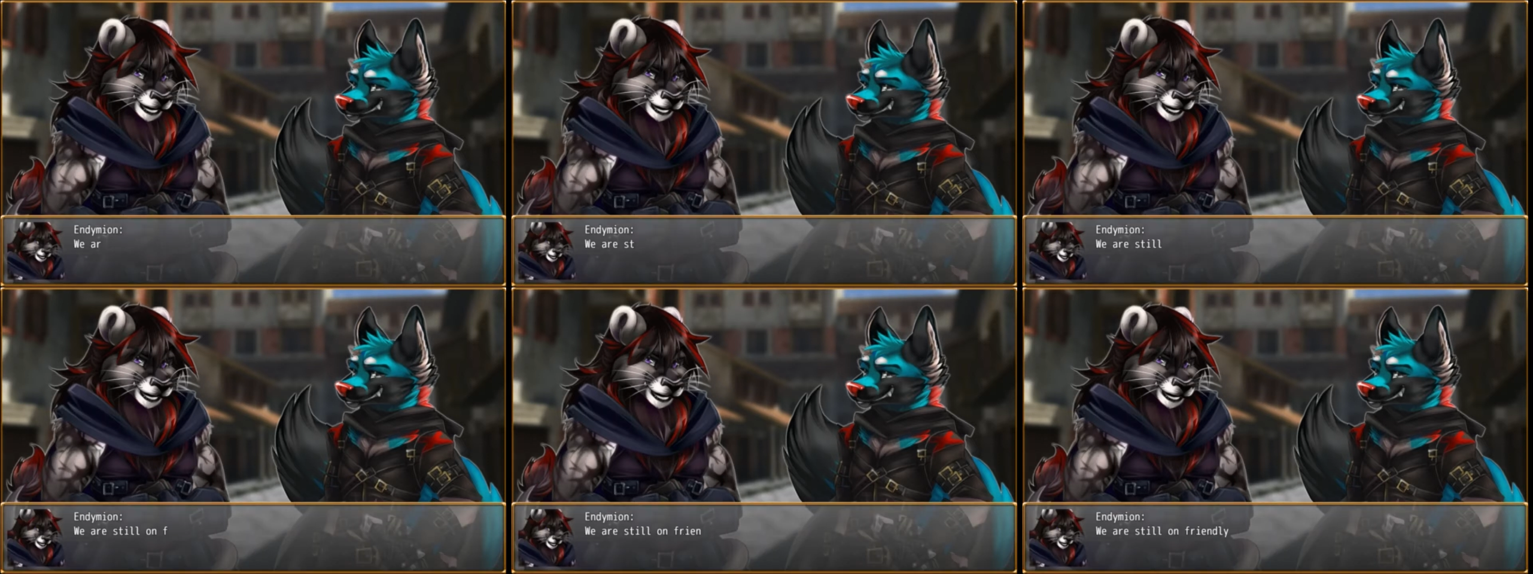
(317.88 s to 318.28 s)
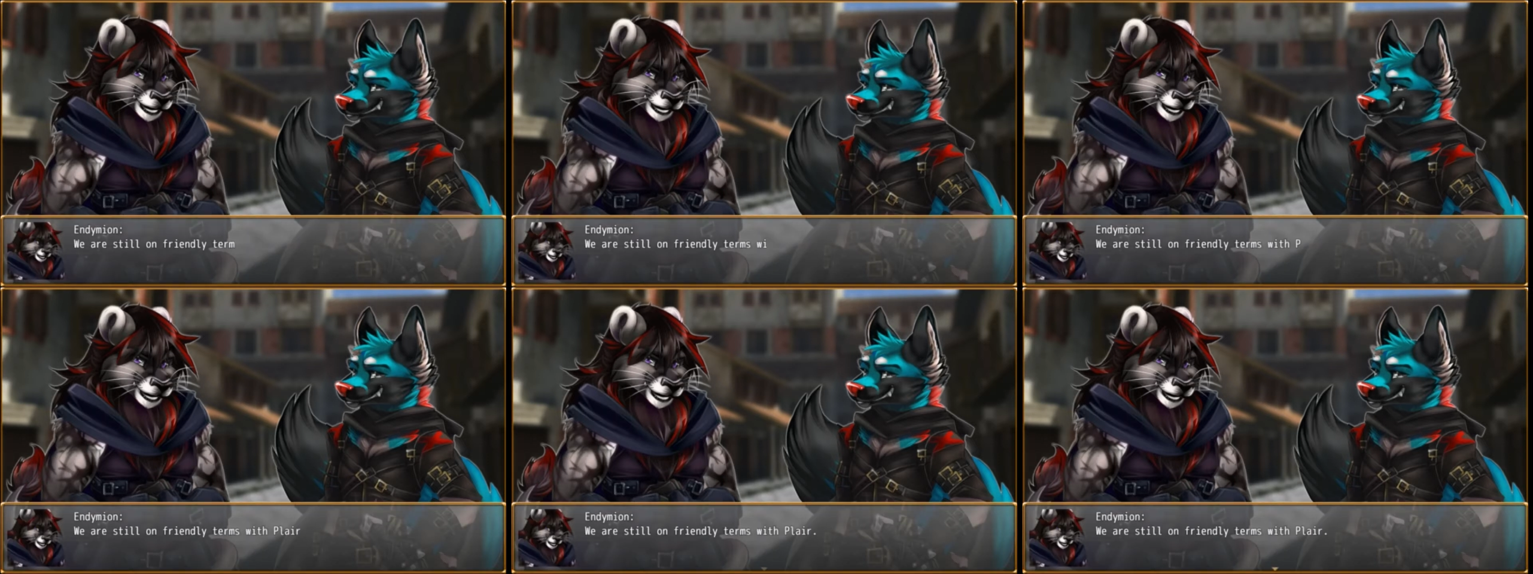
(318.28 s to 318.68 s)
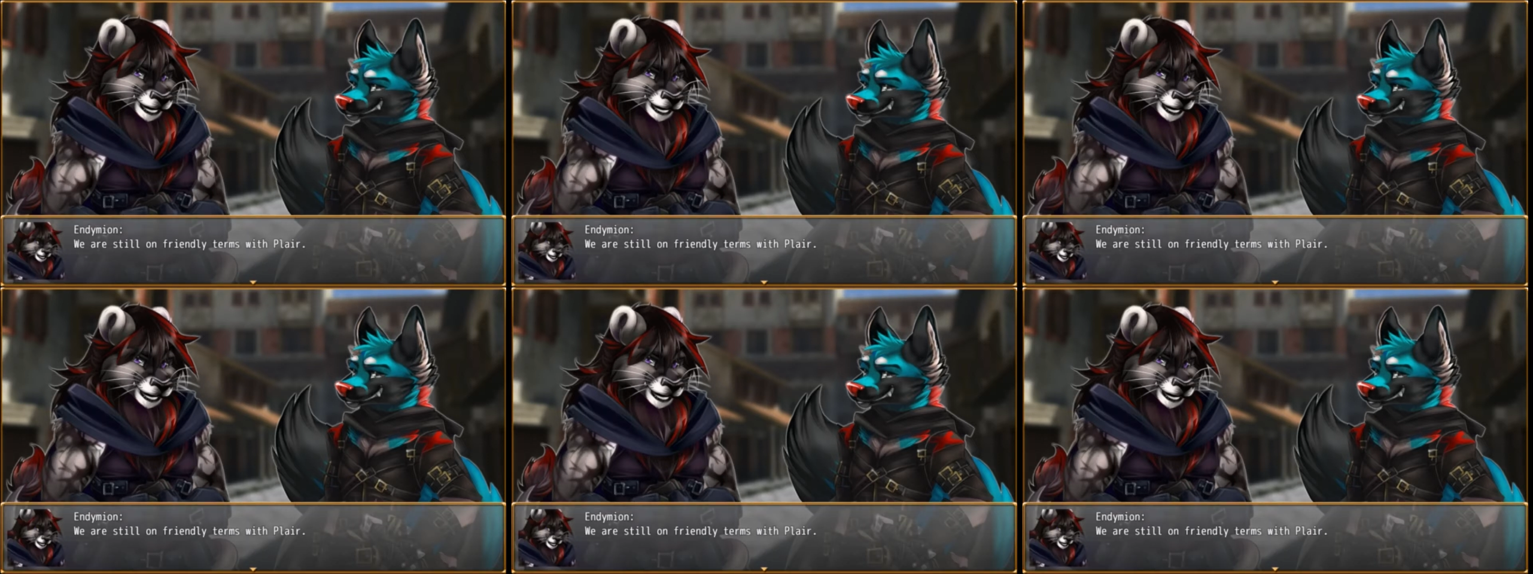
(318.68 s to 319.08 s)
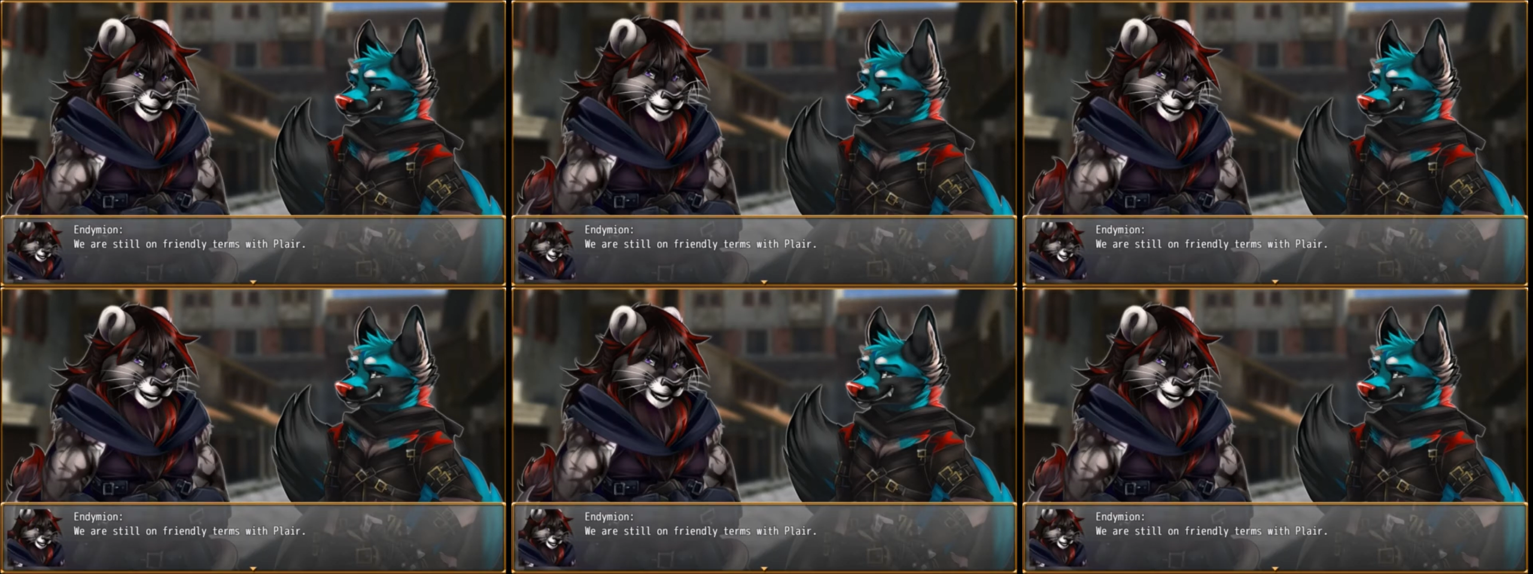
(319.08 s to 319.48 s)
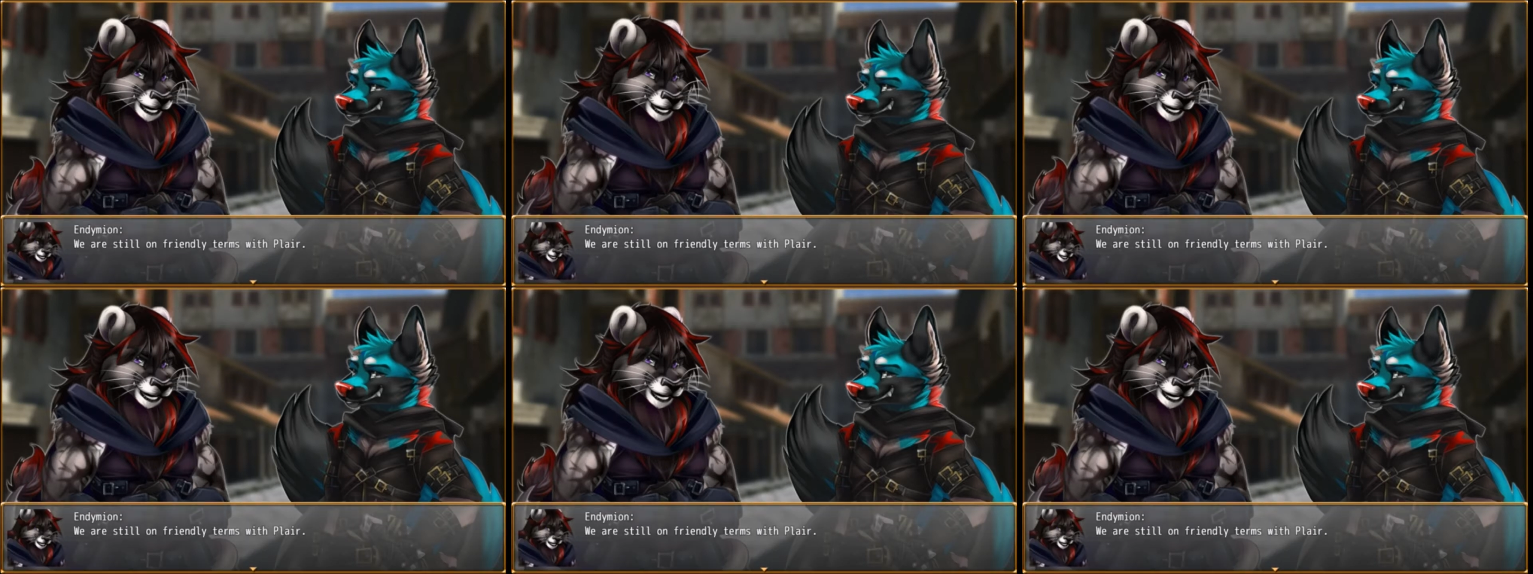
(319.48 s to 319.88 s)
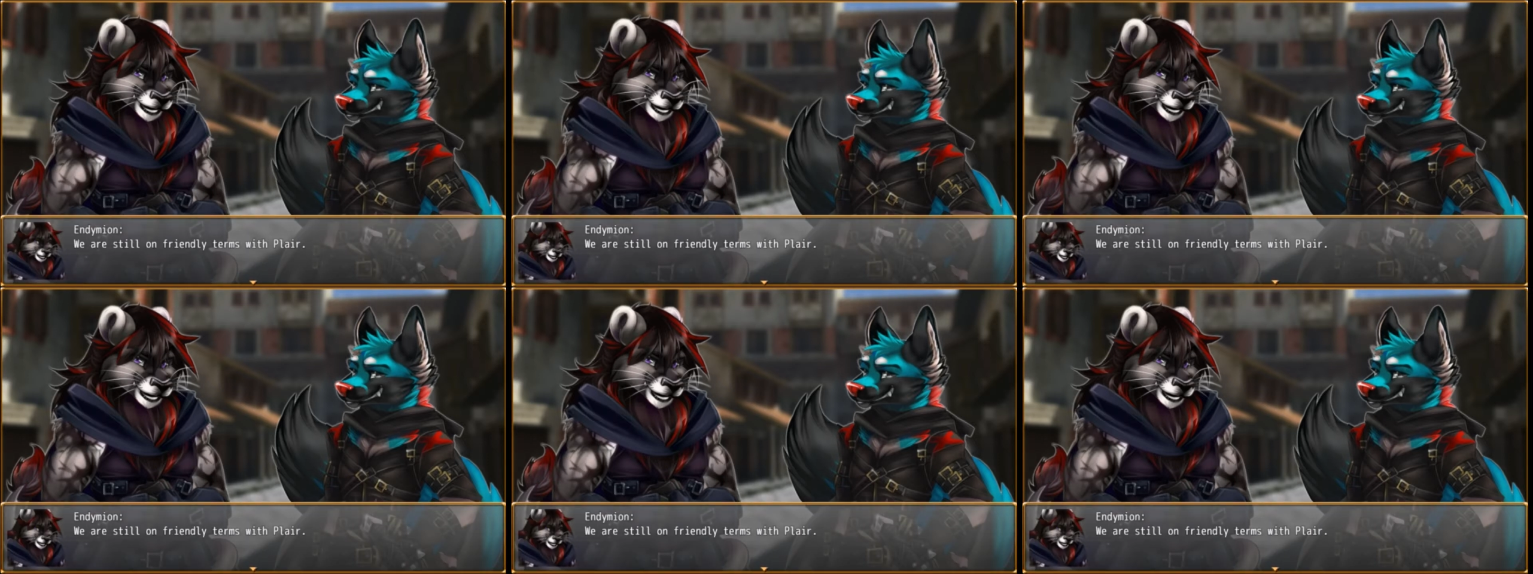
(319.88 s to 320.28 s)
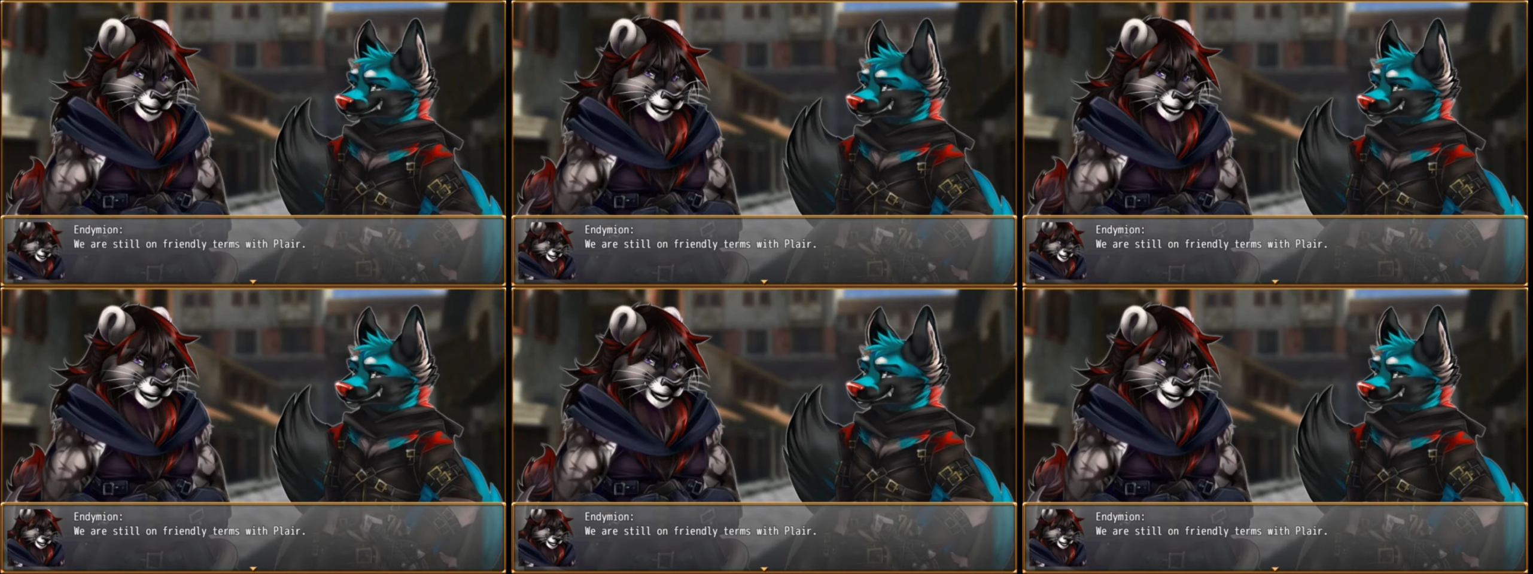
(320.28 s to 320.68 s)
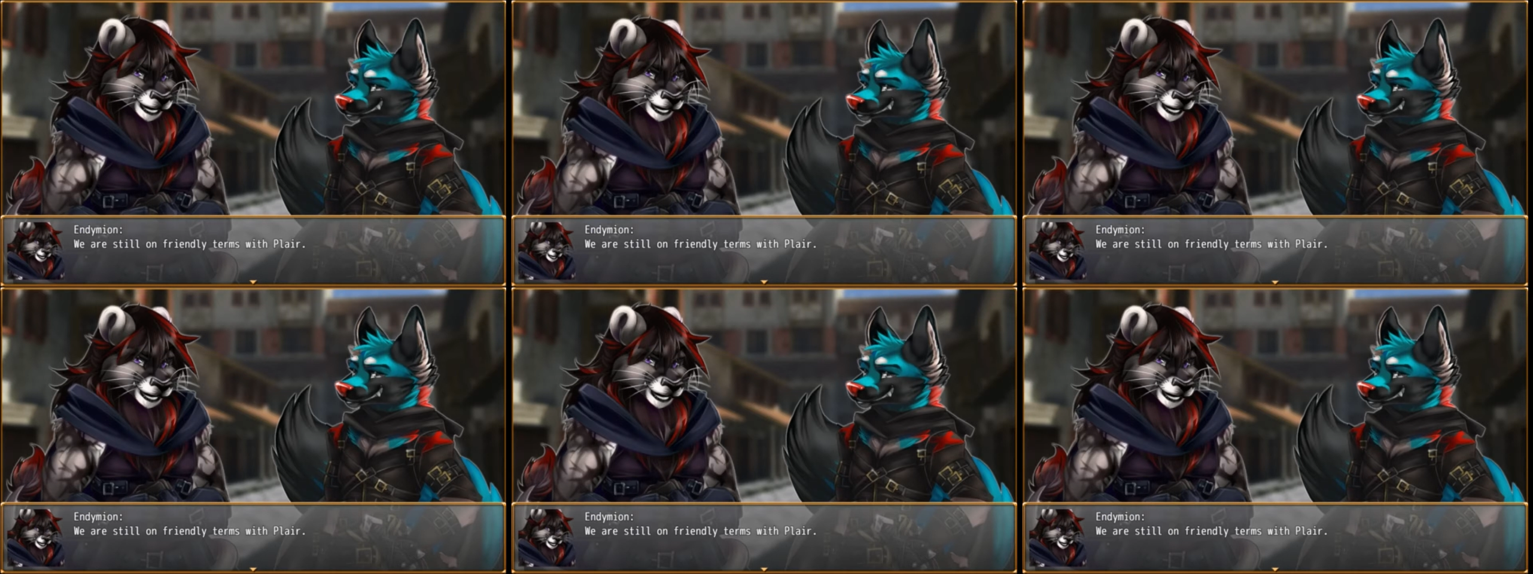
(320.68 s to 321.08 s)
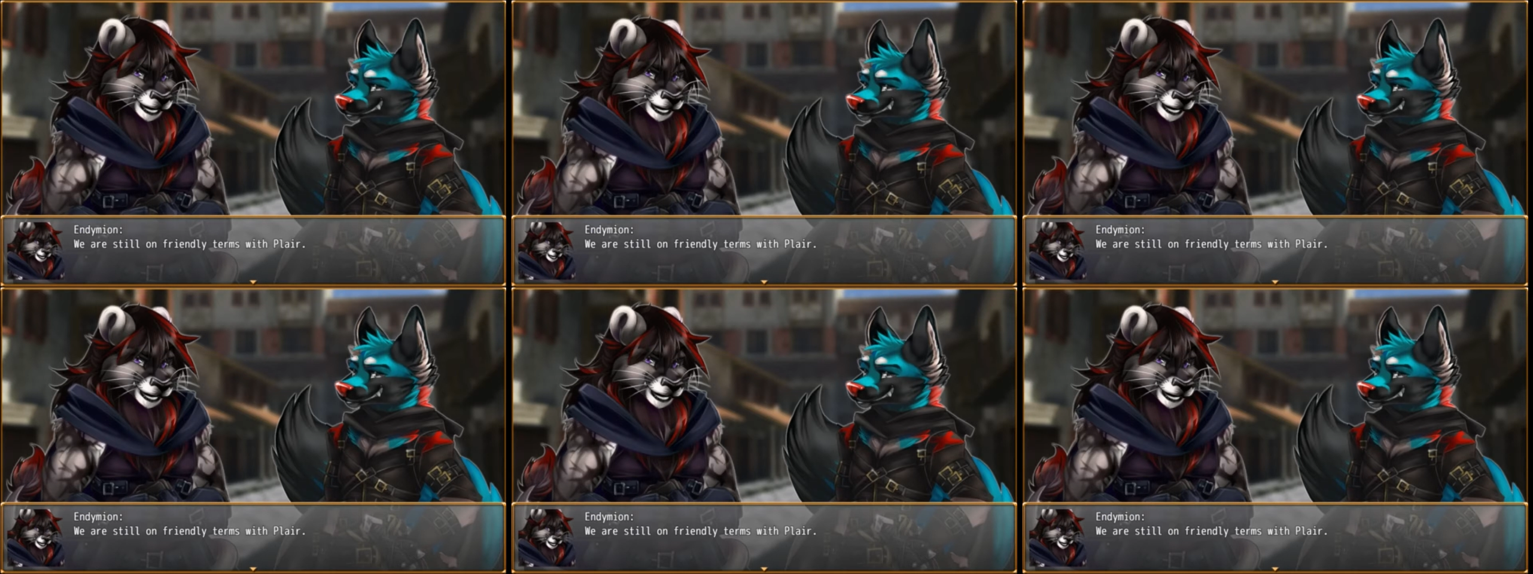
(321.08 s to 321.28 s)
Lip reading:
[unreadable: no face in view]